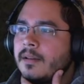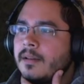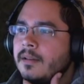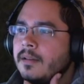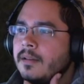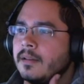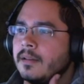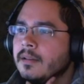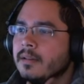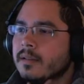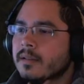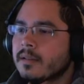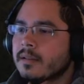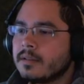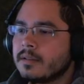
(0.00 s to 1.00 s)

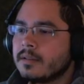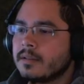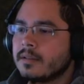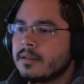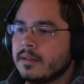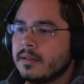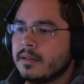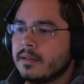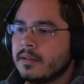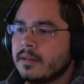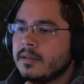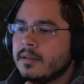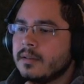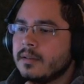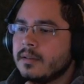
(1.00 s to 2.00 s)

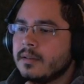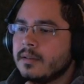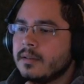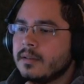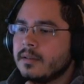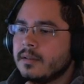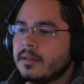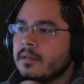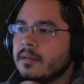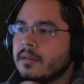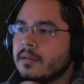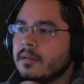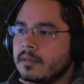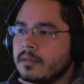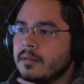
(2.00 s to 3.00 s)

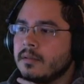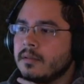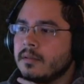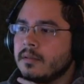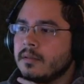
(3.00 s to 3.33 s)
This person isn't speaking.